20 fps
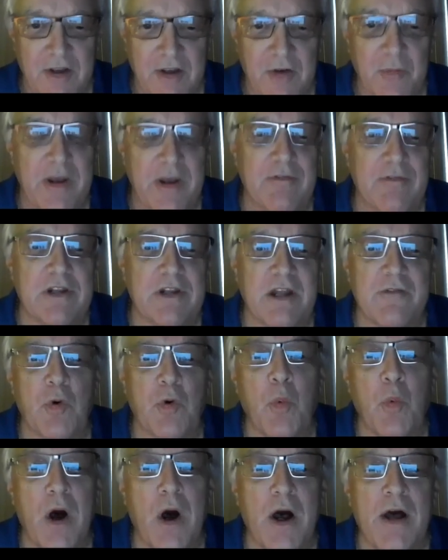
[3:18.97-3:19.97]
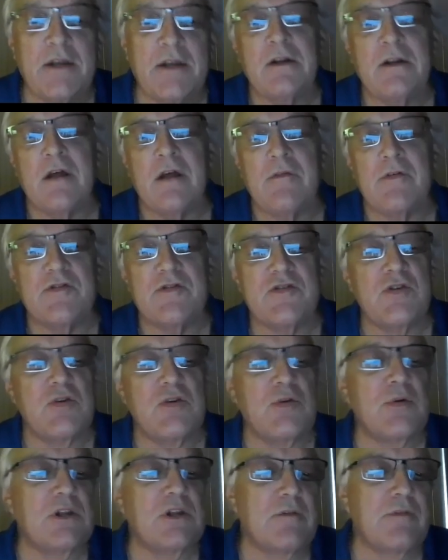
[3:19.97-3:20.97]
We have a level 1, a level
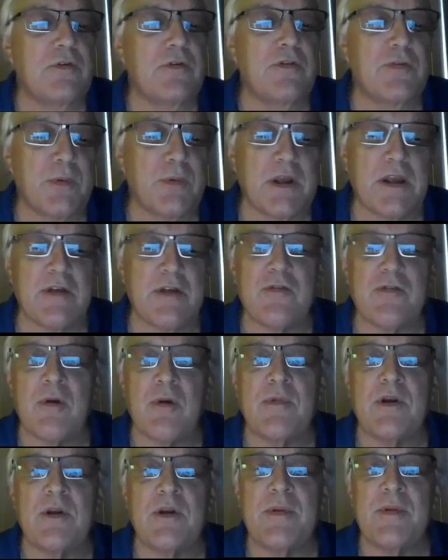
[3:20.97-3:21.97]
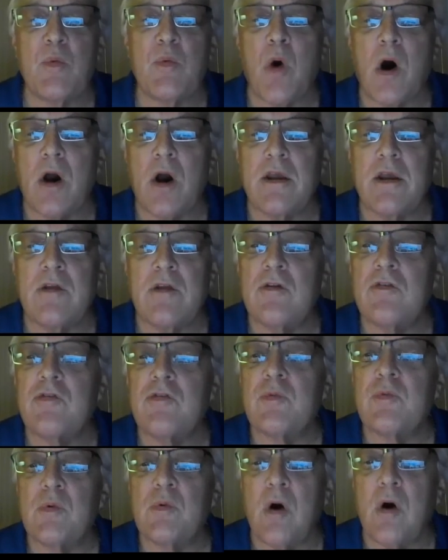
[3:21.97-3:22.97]
2, a level 3. So I'm going to be walking you
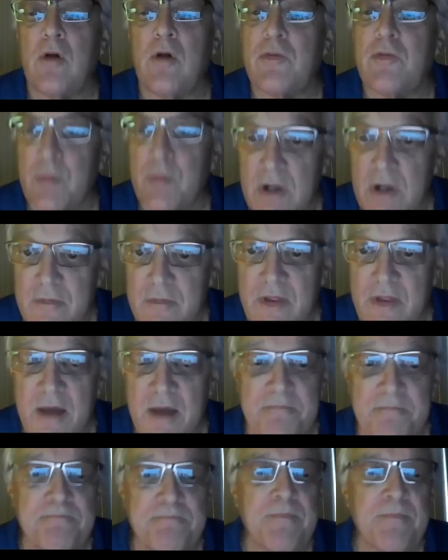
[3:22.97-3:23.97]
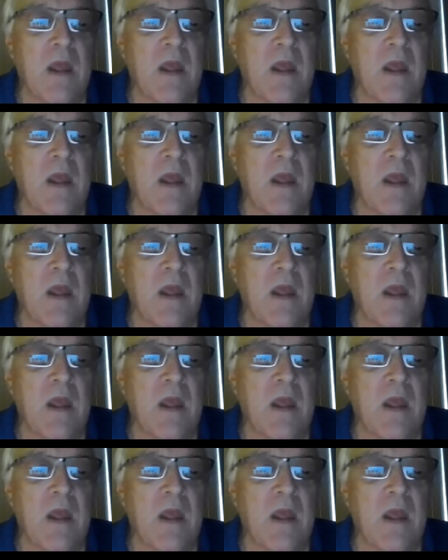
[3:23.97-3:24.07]
through all three of them.